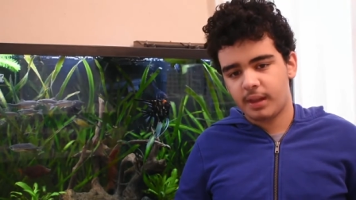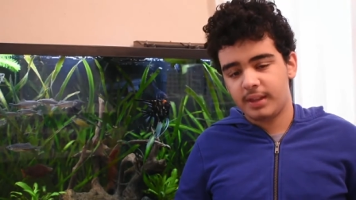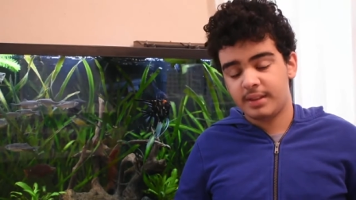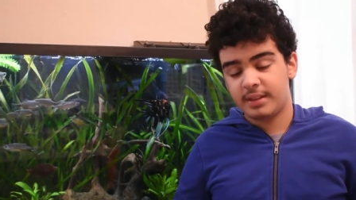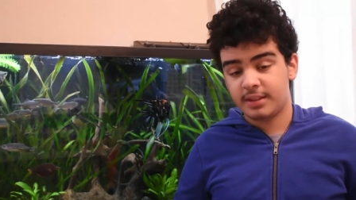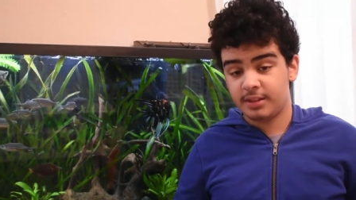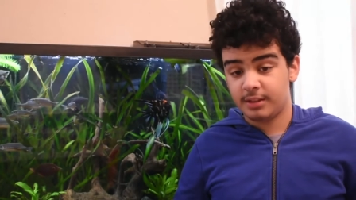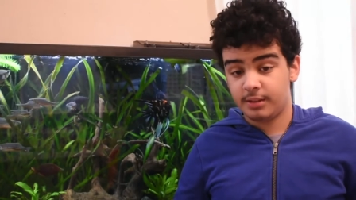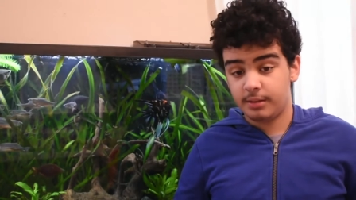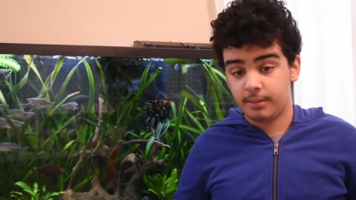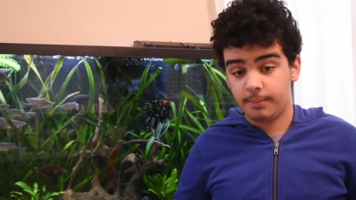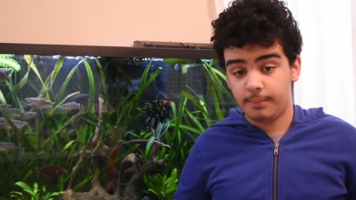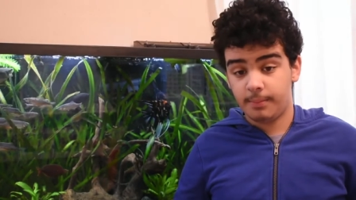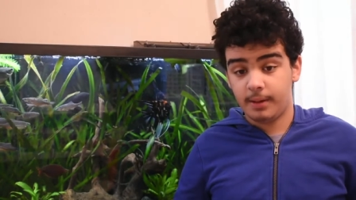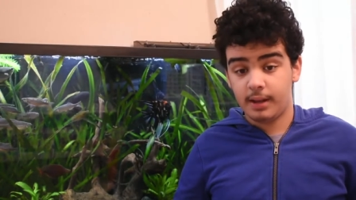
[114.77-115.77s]
It's,
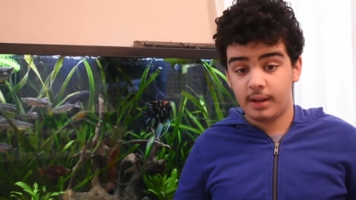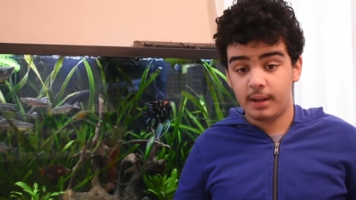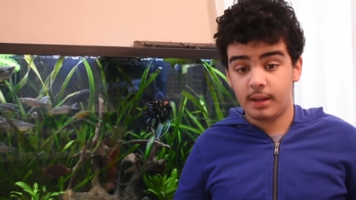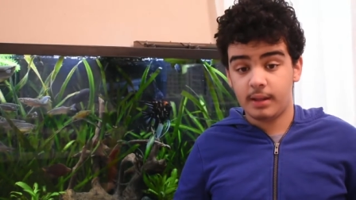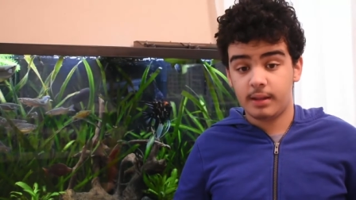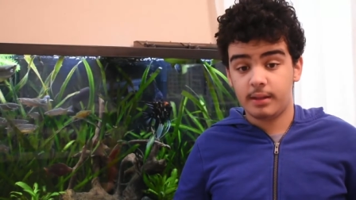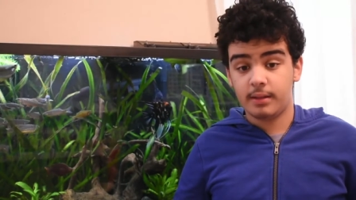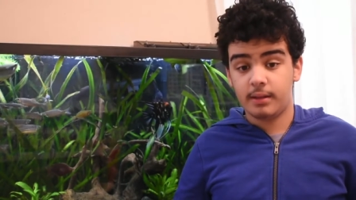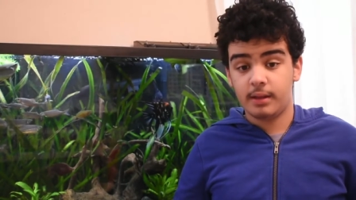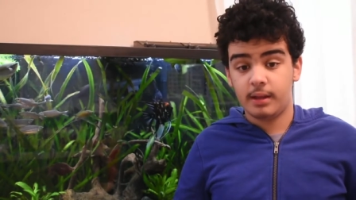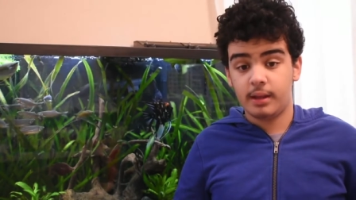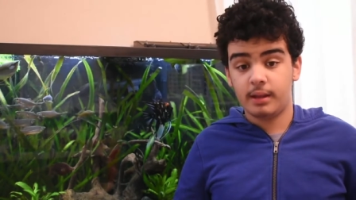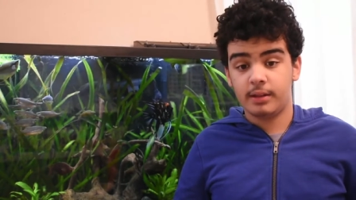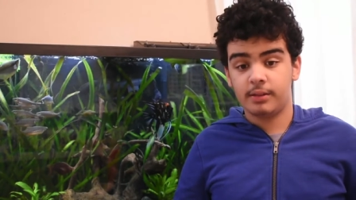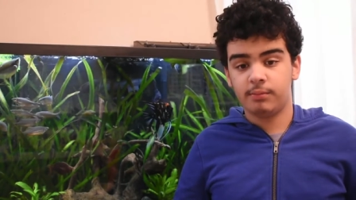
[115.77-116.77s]
but
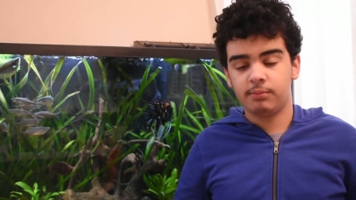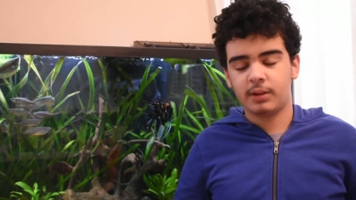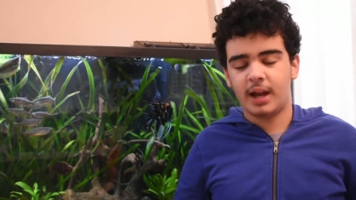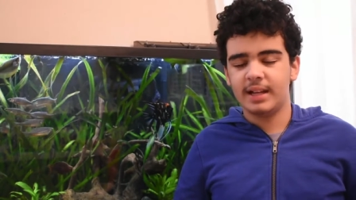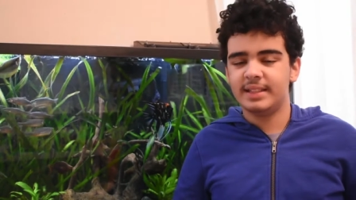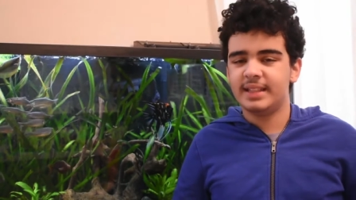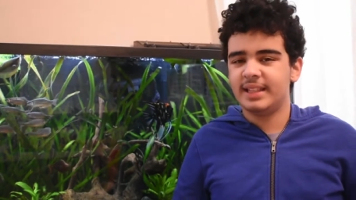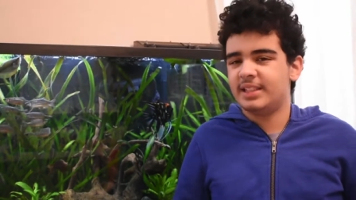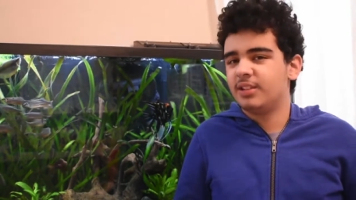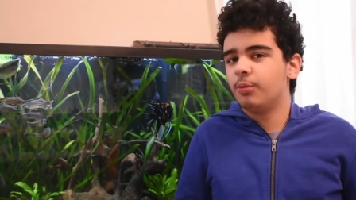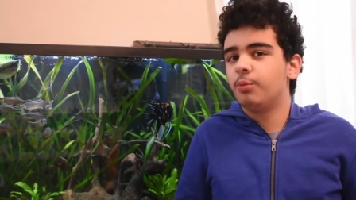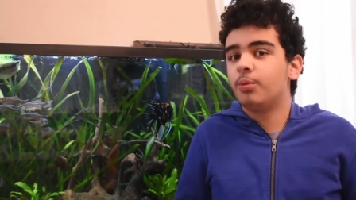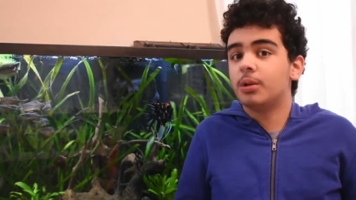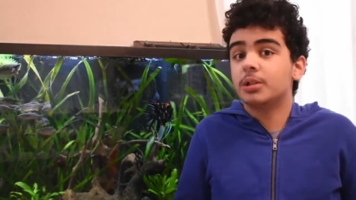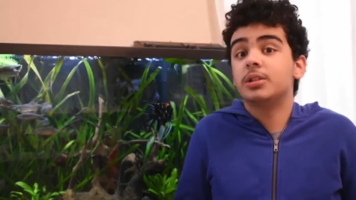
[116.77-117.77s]
it's I'd say it's the
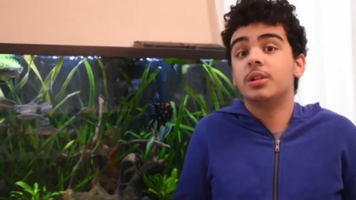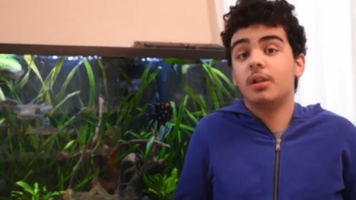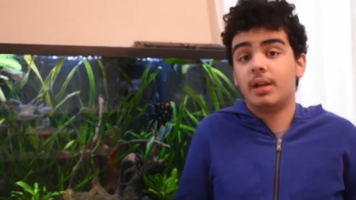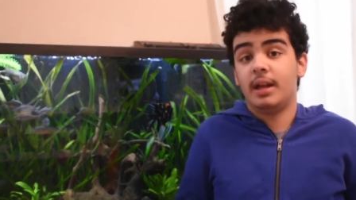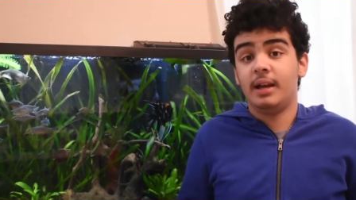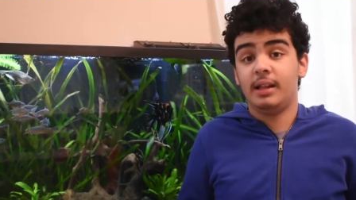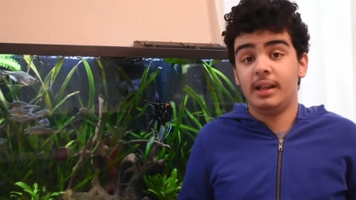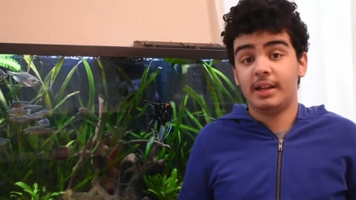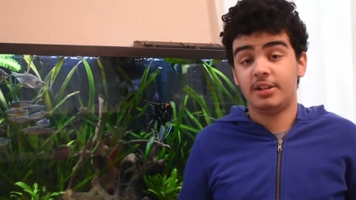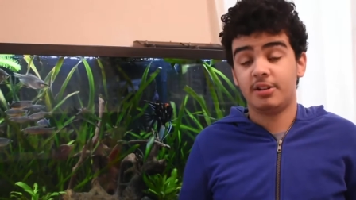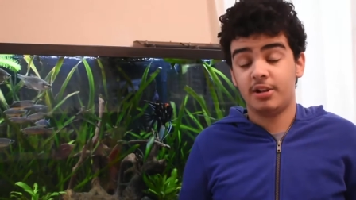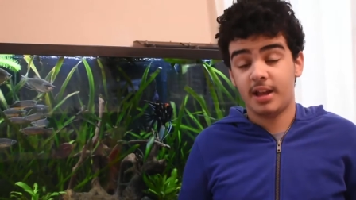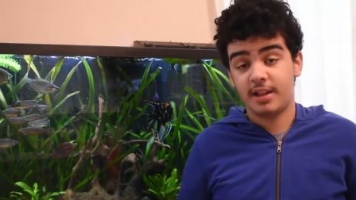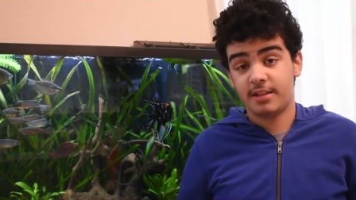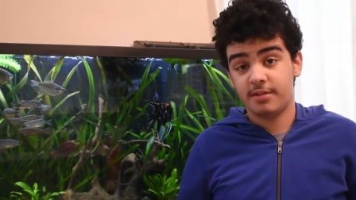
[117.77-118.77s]
worst looking
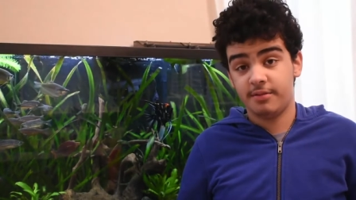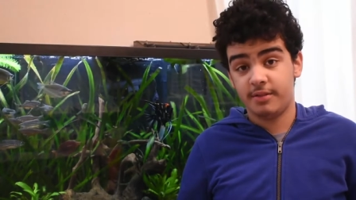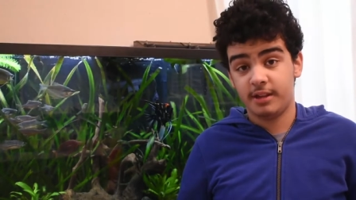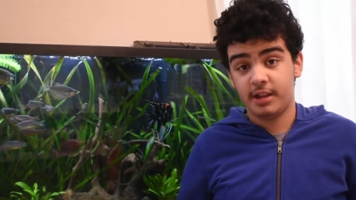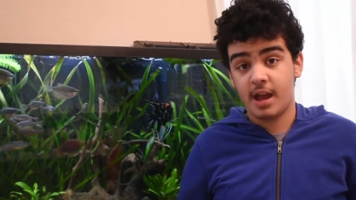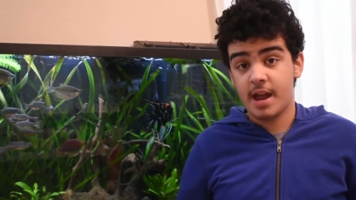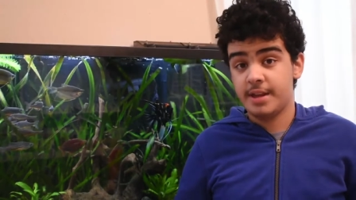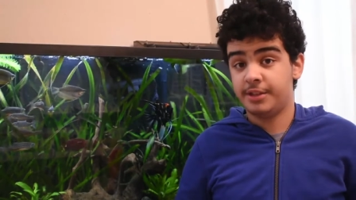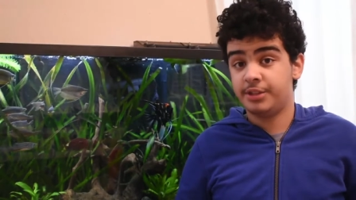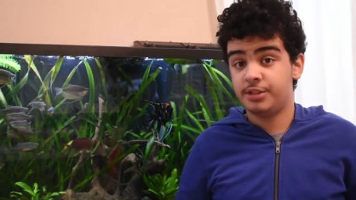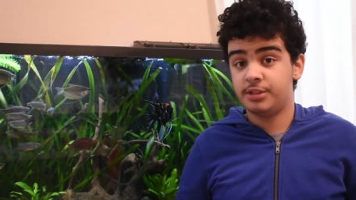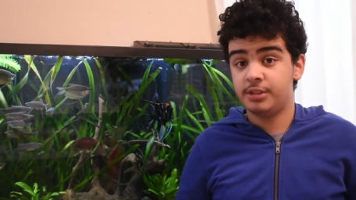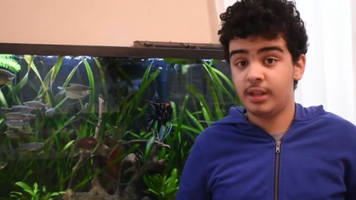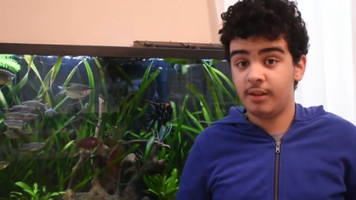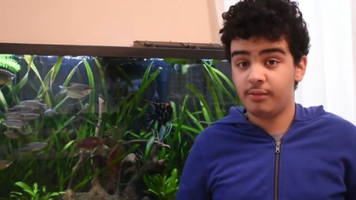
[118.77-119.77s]
electric SUV. I
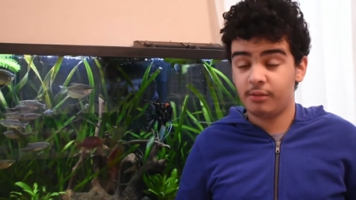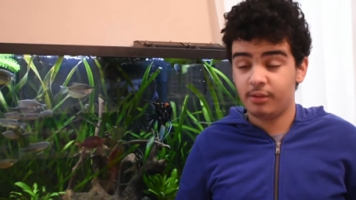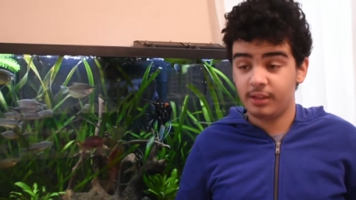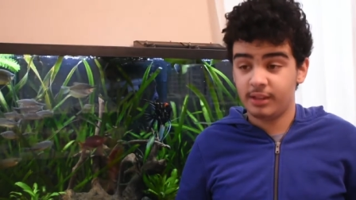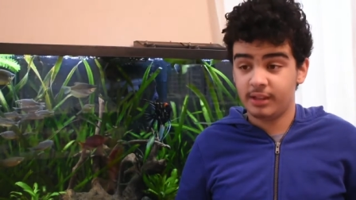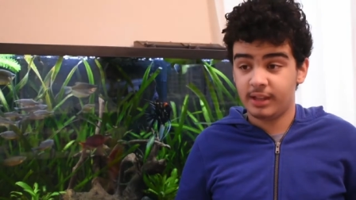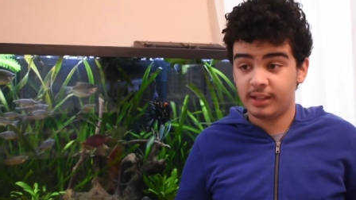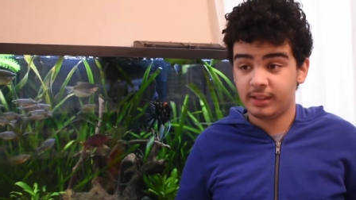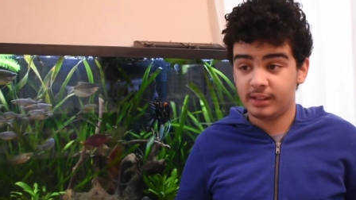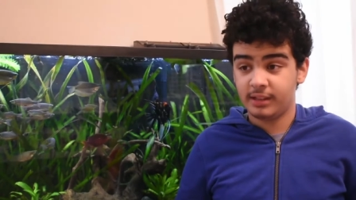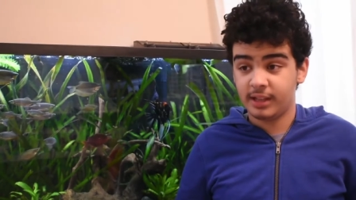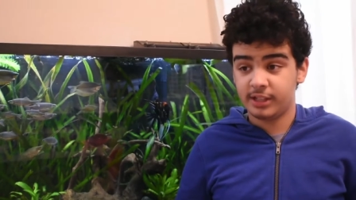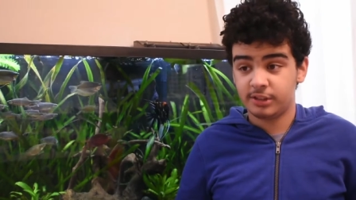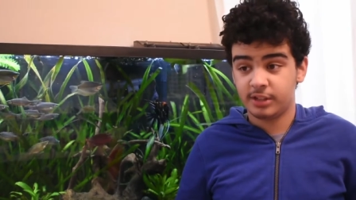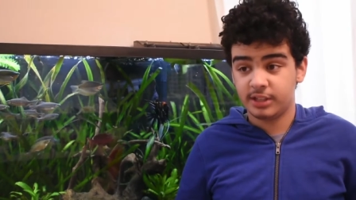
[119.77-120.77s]
never really liked
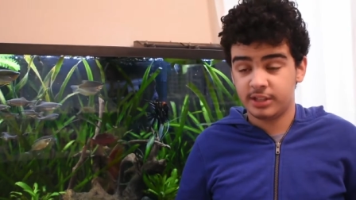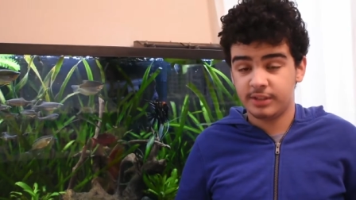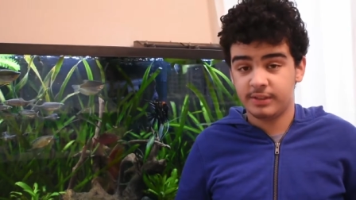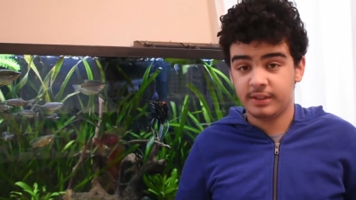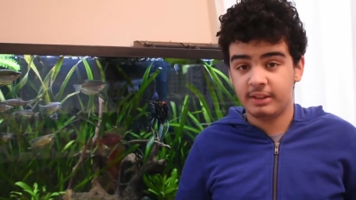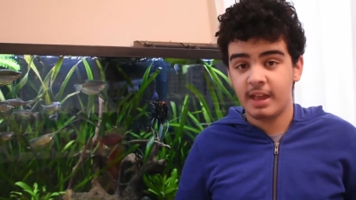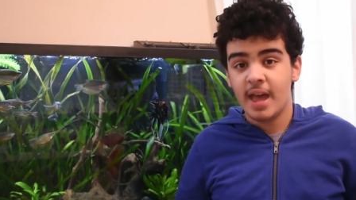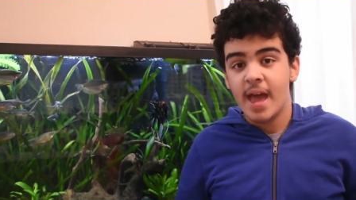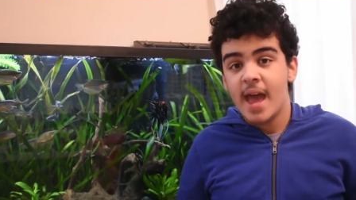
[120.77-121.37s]
electric SUVs.